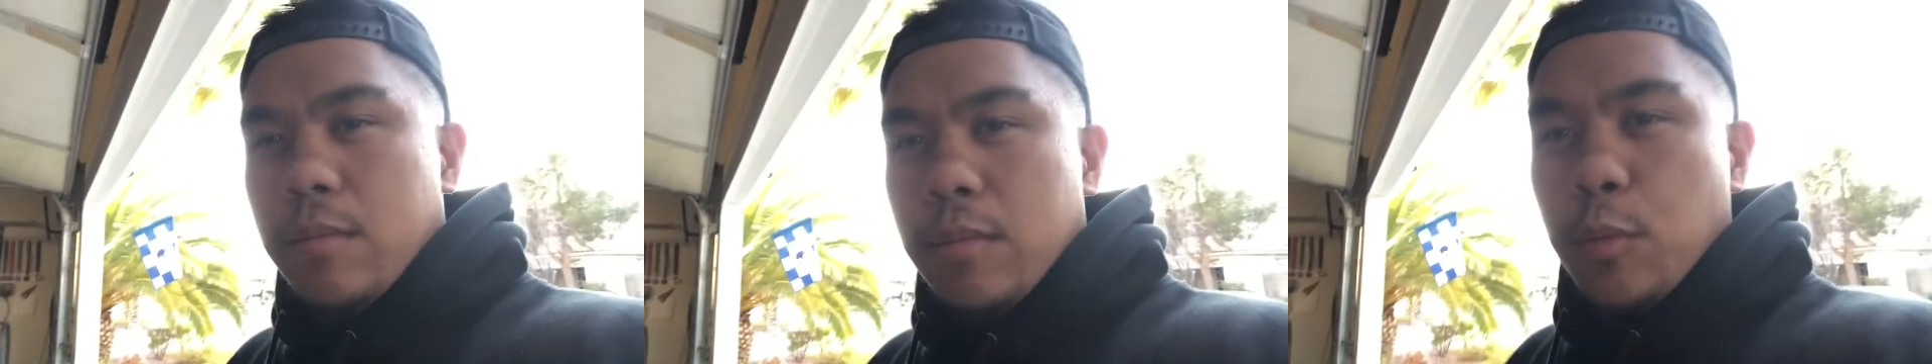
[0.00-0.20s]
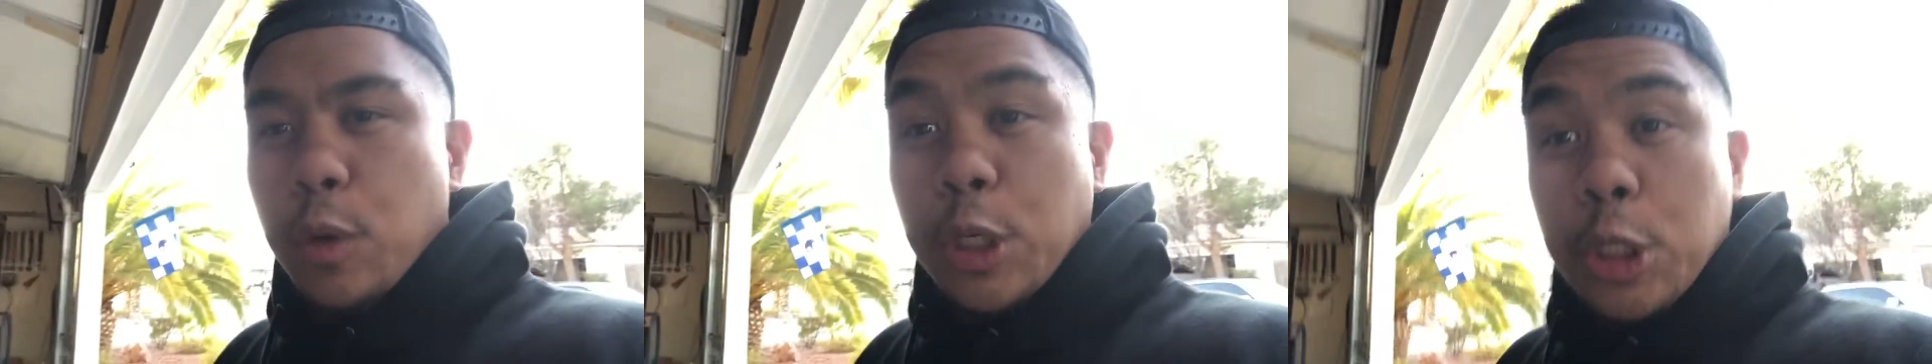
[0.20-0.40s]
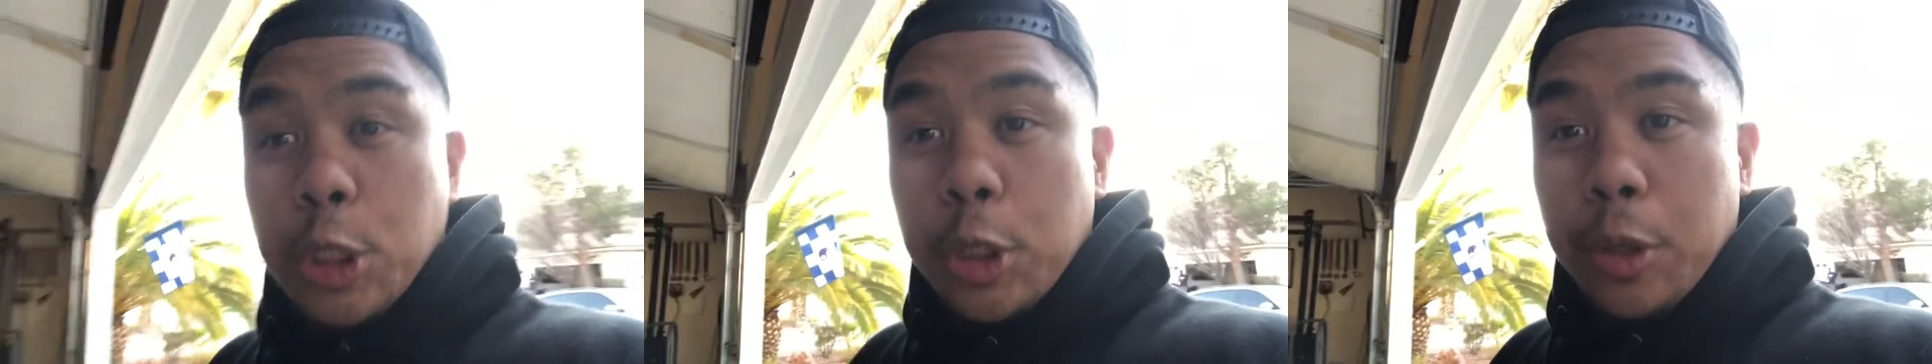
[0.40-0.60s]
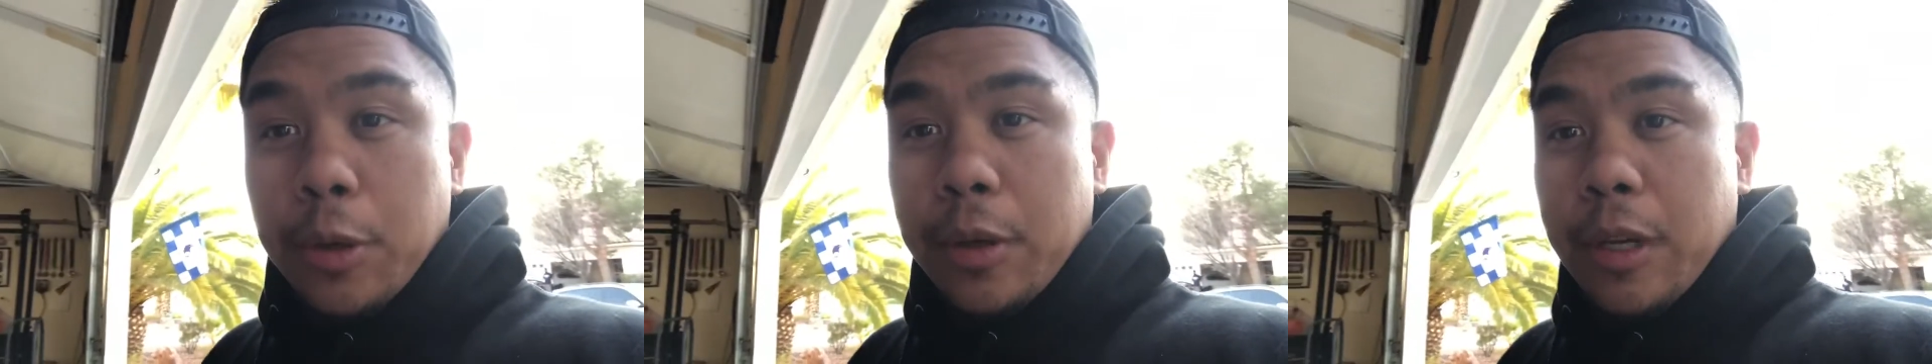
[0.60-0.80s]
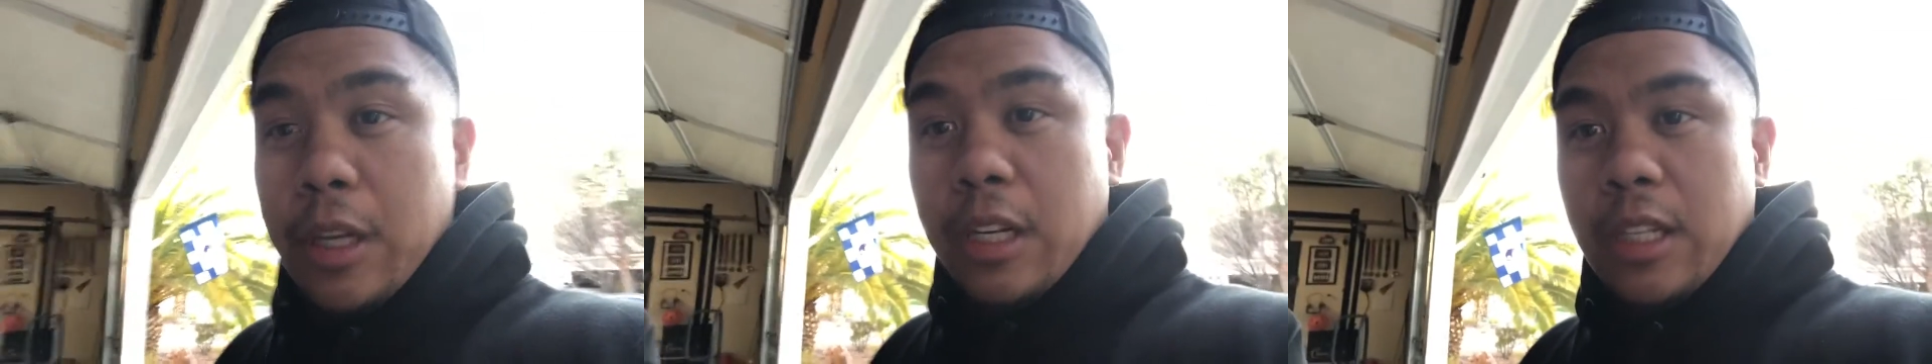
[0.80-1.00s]
registered
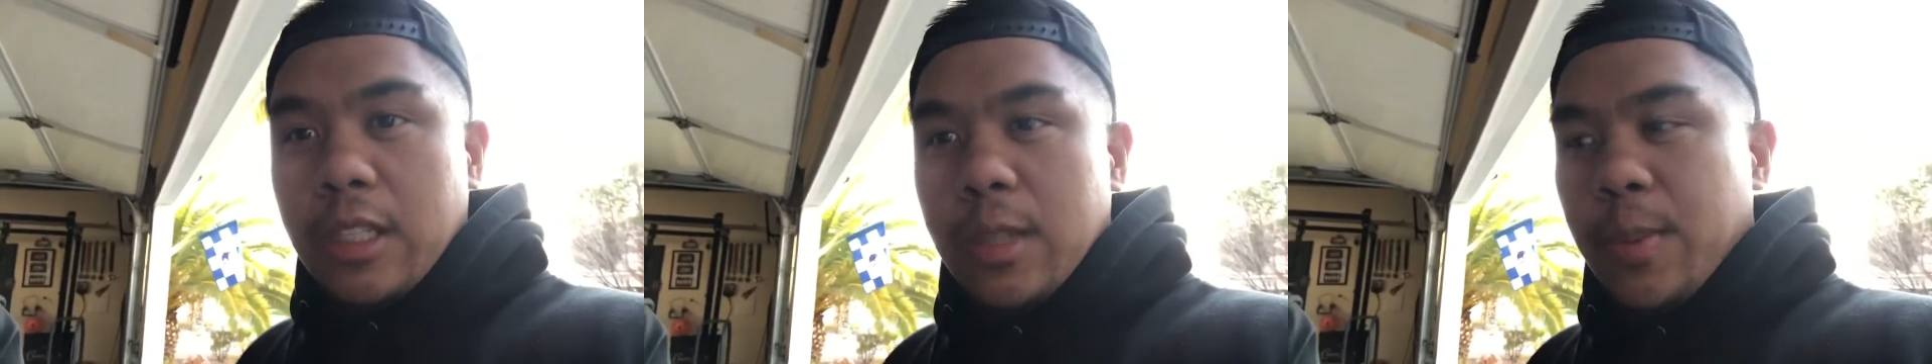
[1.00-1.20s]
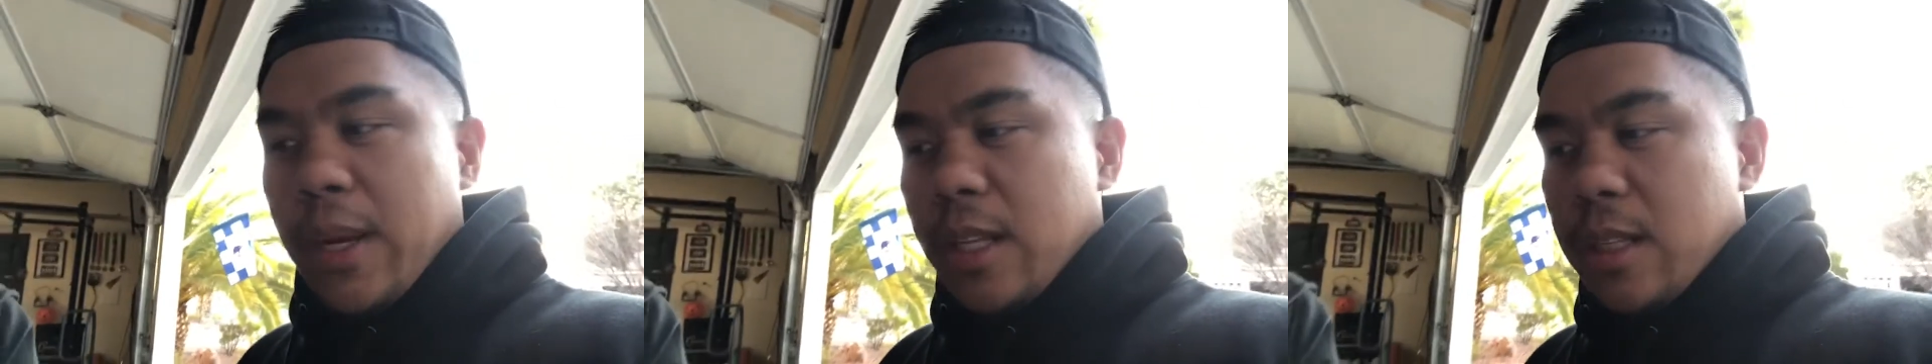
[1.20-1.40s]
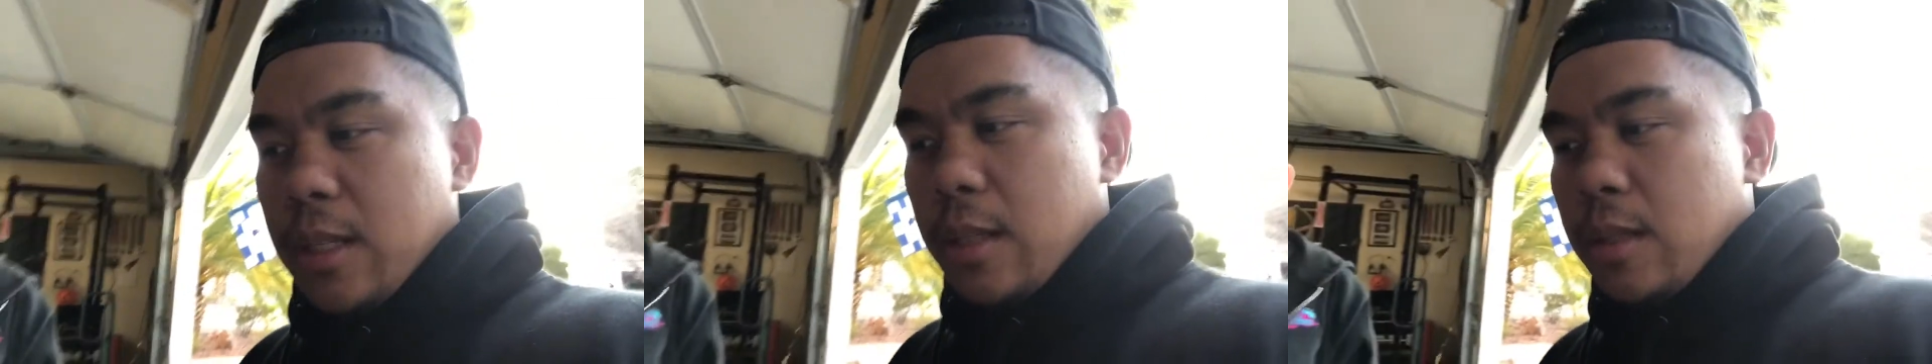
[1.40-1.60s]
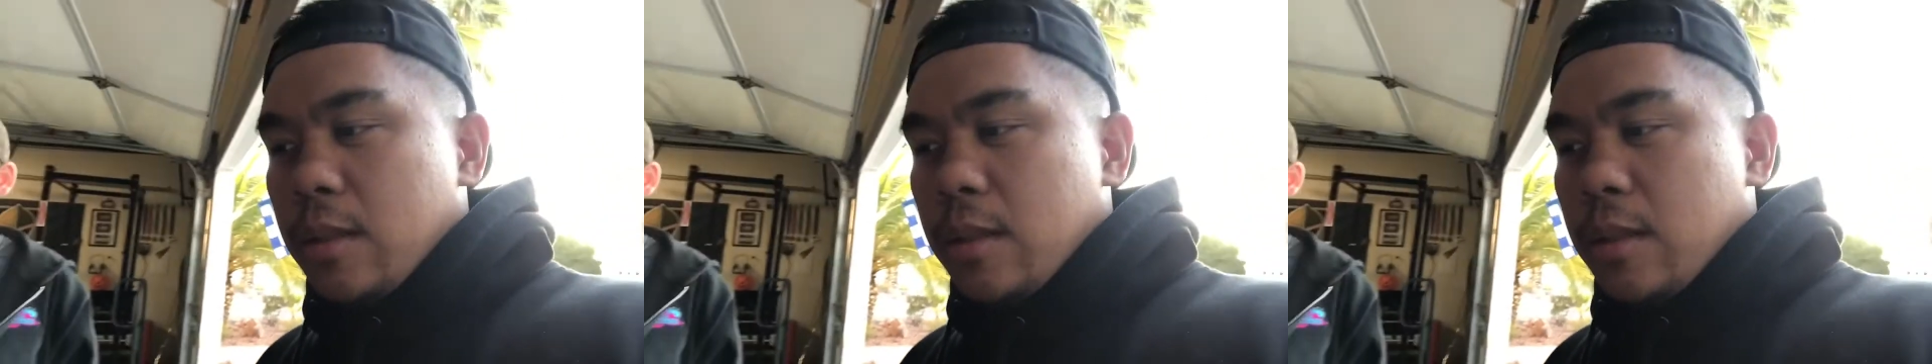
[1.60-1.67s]
and inspected.